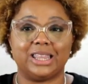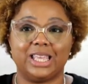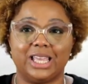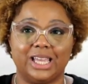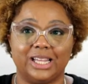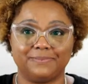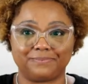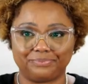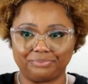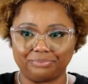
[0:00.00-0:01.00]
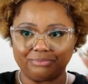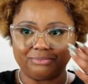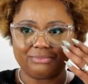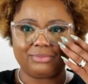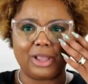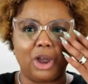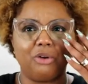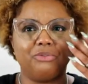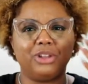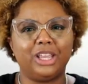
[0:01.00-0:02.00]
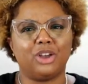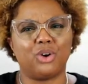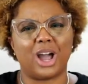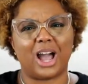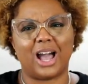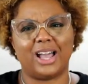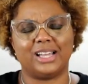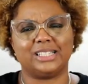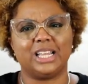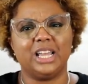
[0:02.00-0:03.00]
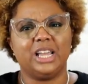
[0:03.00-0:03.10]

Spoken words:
And then our video guys,